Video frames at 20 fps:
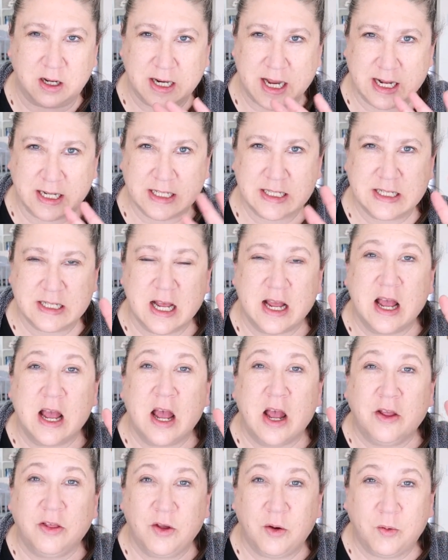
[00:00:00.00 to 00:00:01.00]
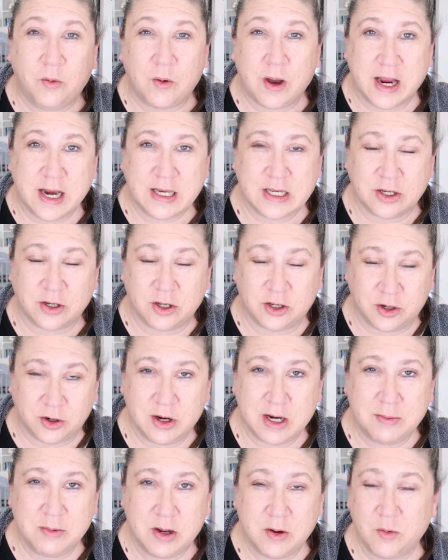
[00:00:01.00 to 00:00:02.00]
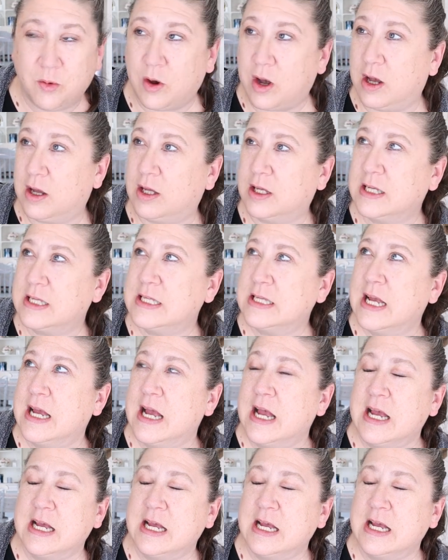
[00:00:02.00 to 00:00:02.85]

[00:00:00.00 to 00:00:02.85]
against the white or creamy walls.